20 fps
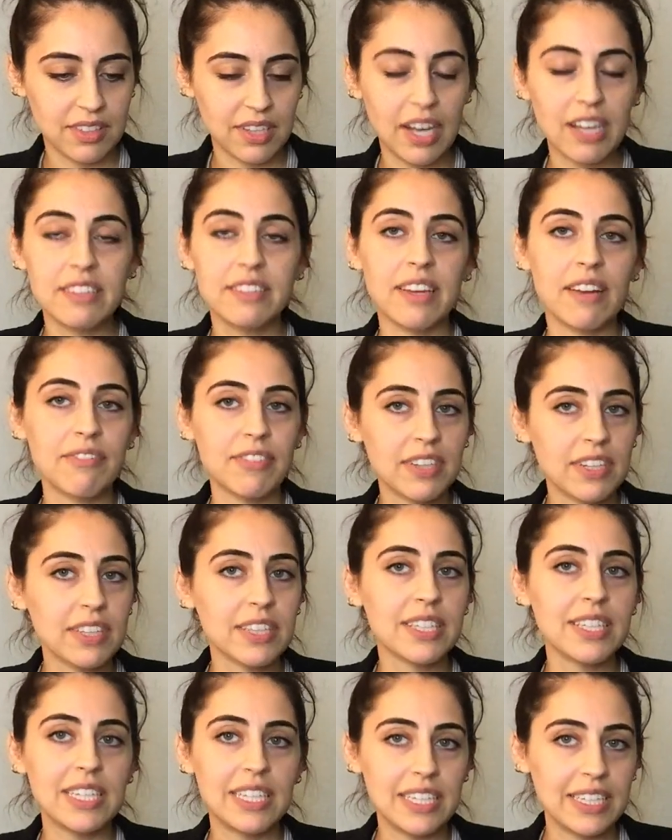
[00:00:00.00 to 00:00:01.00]
I
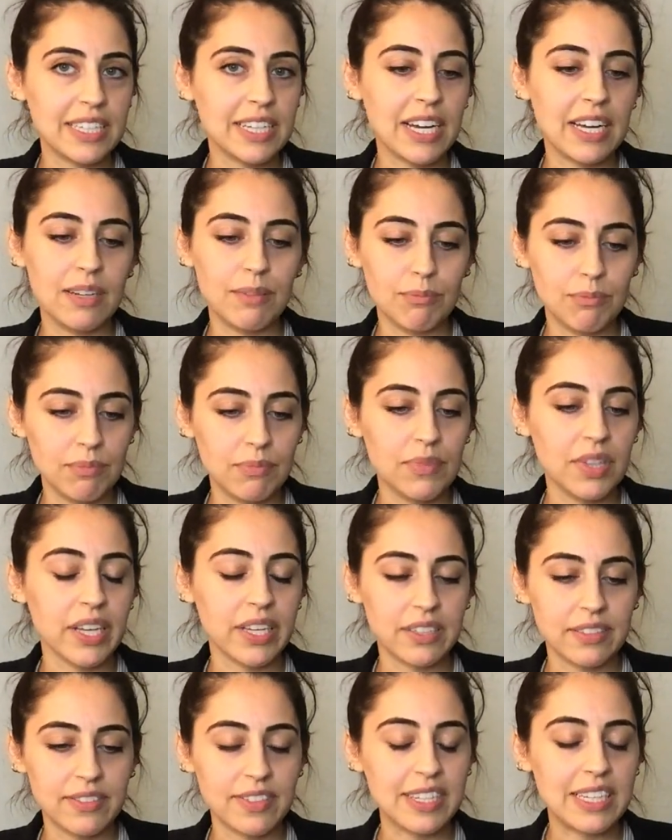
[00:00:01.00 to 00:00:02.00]
definitely am
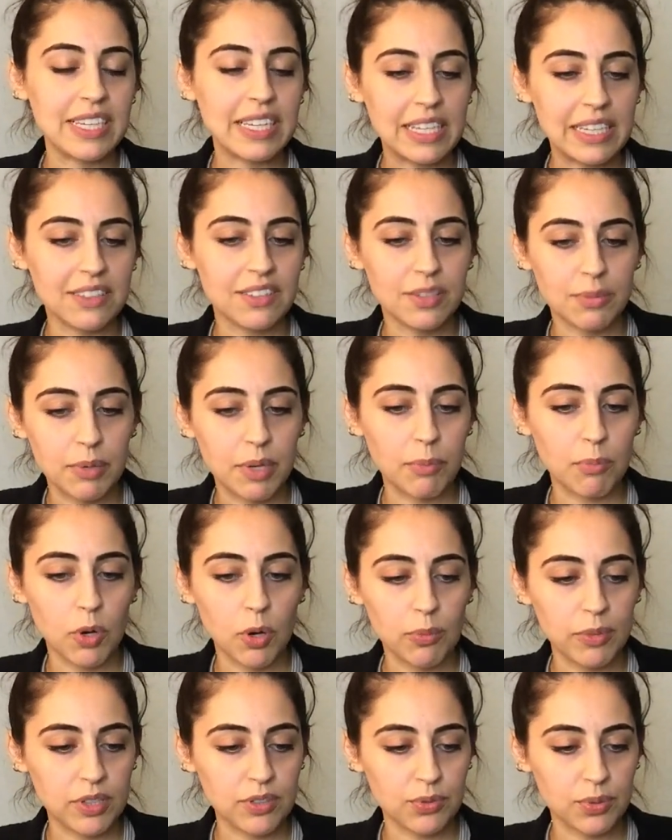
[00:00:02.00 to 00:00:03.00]
like seeing intimate
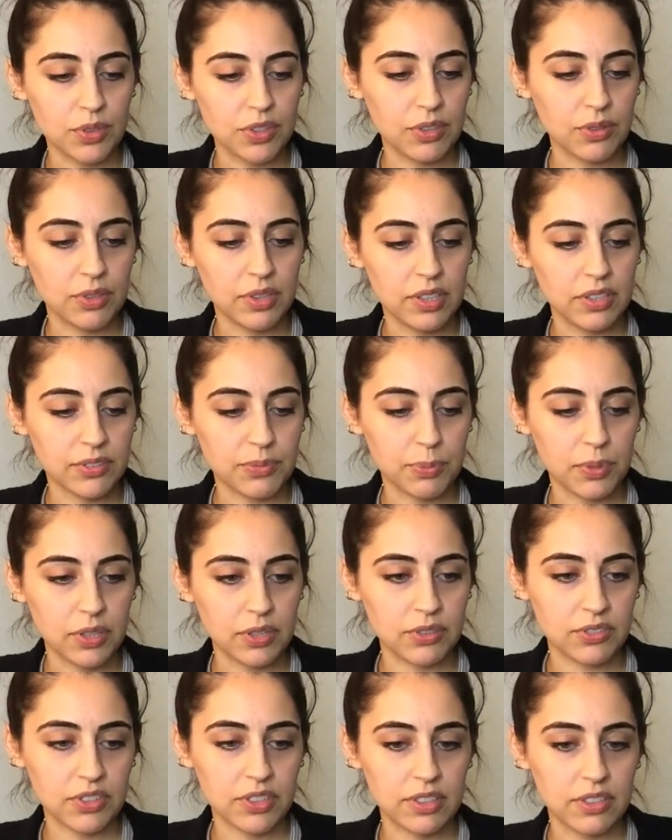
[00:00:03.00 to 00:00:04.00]
moments with you and this
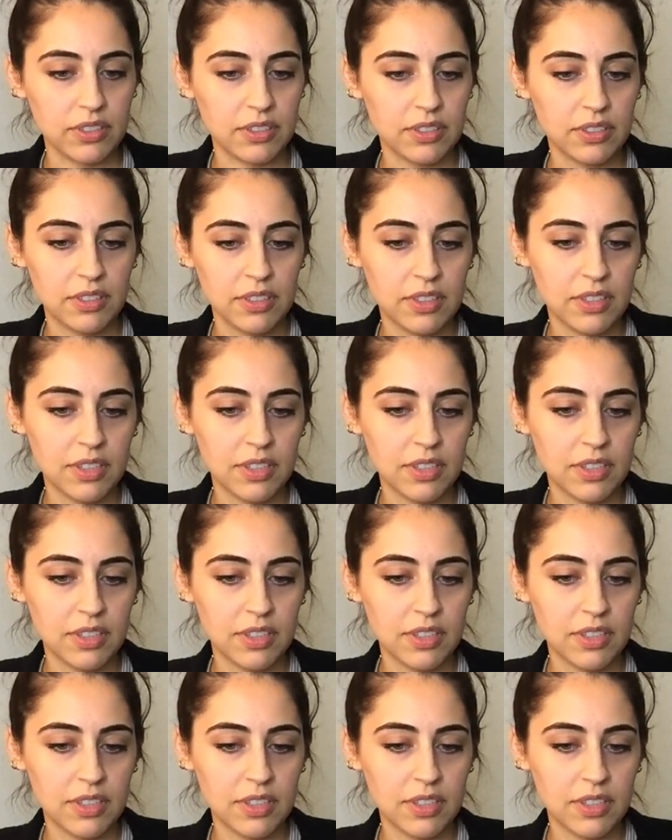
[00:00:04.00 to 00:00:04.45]
person.